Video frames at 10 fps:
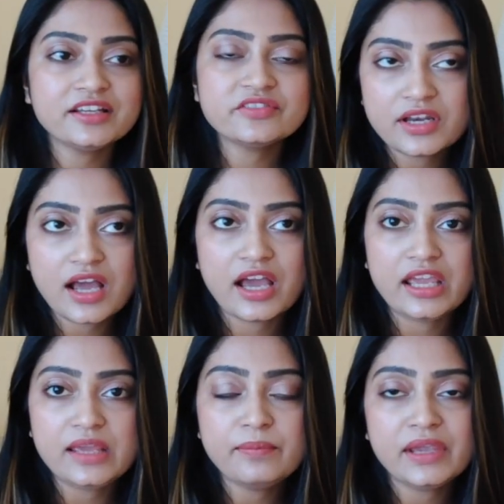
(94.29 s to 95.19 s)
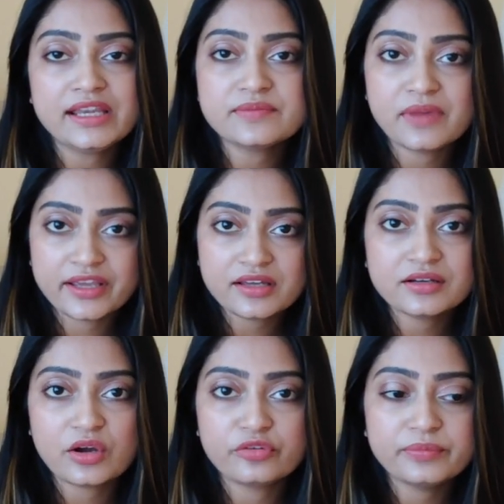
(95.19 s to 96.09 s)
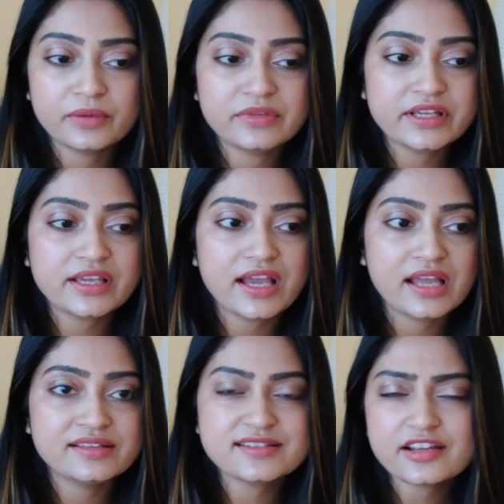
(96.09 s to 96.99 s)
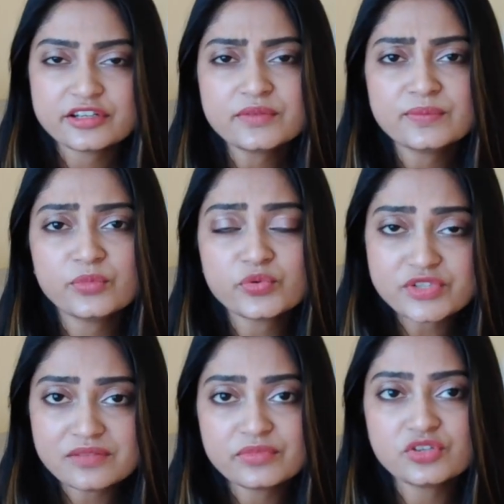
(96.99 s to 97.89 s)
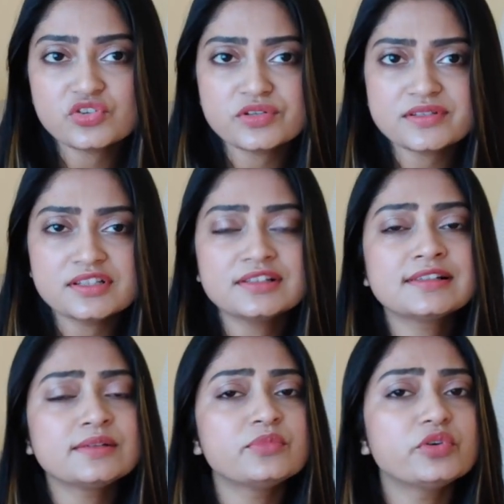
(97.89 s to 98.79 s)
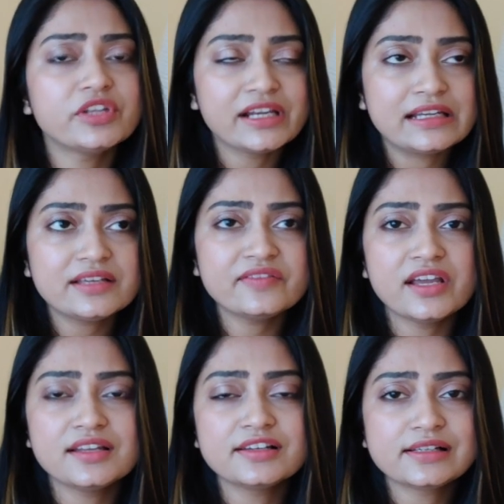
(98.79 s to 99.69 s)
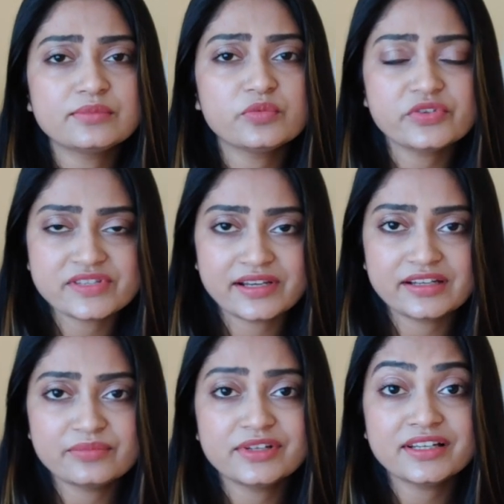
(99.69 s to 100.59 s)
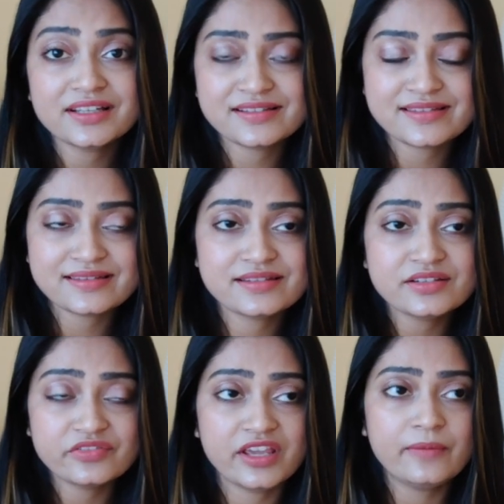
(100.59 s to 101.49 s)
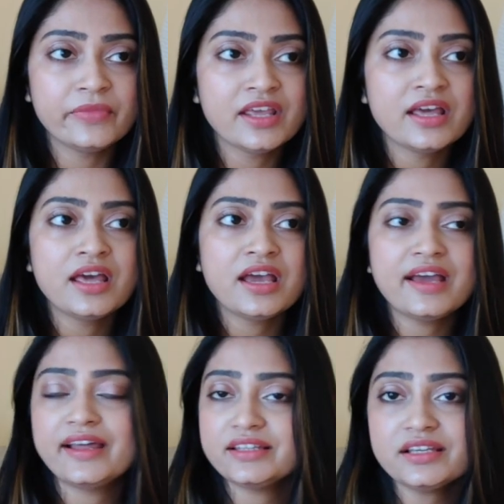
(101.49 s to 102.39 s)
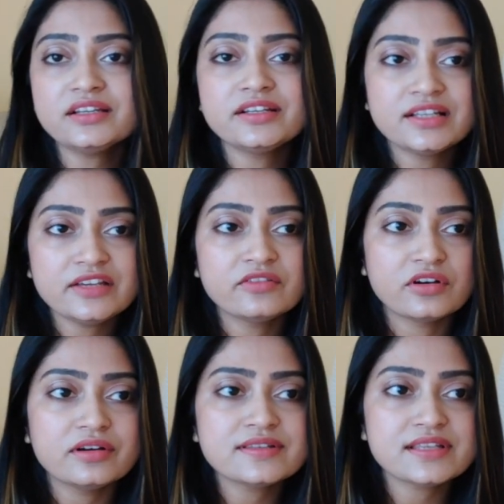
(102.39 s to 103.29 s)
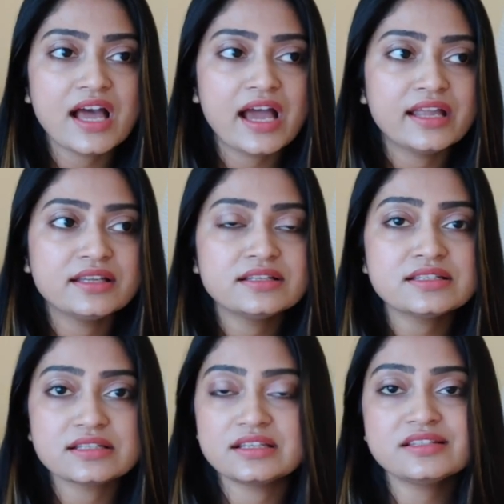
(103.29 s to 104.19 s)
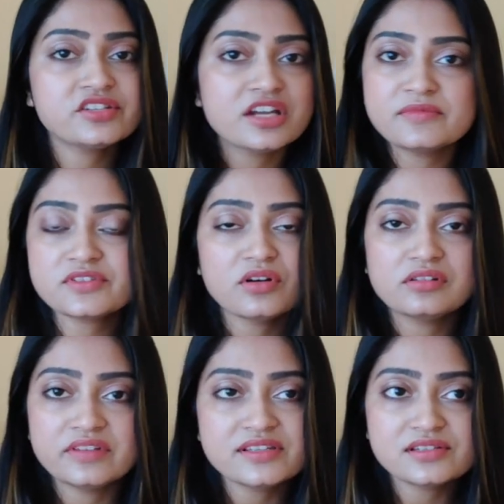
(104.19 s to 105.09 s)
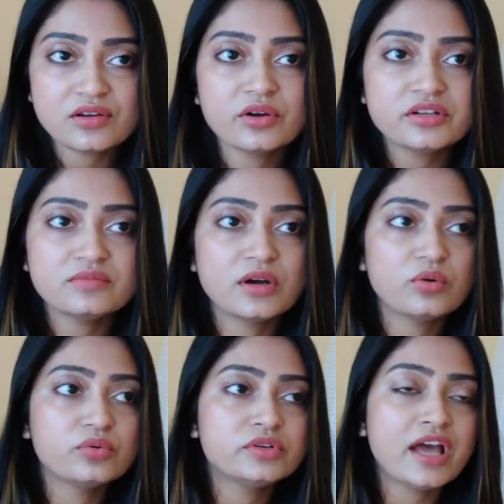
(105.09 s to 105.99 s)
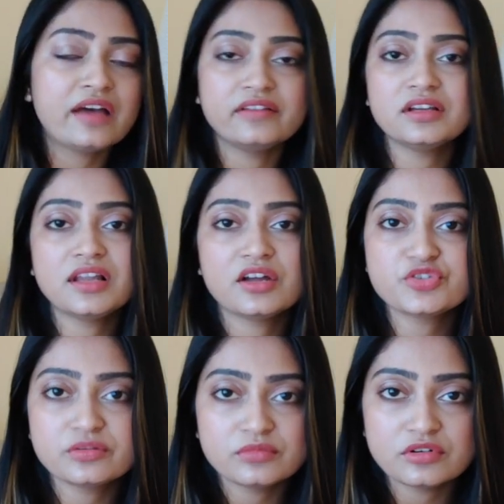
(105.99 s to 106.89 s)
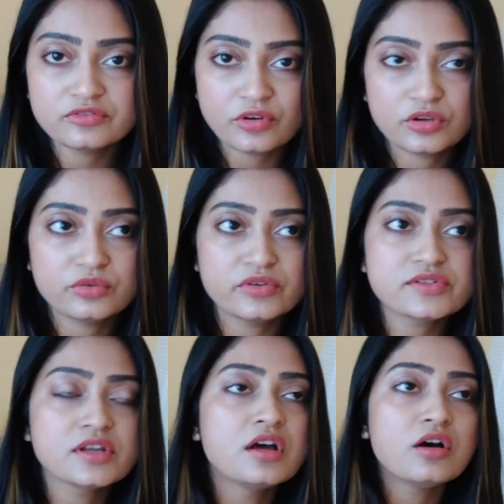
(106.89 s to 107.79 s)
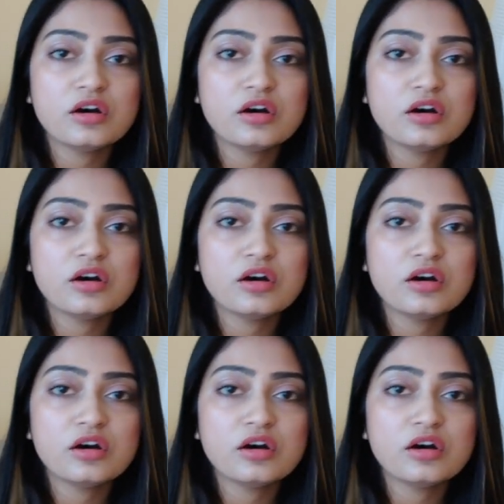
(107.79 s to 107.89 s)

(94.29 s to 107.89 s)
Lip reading: And when I made my account public and started posting pictures in a little more creative and a little more presentable and consistent way, and I think it really works. And Instagram is always not about having a large number of followers.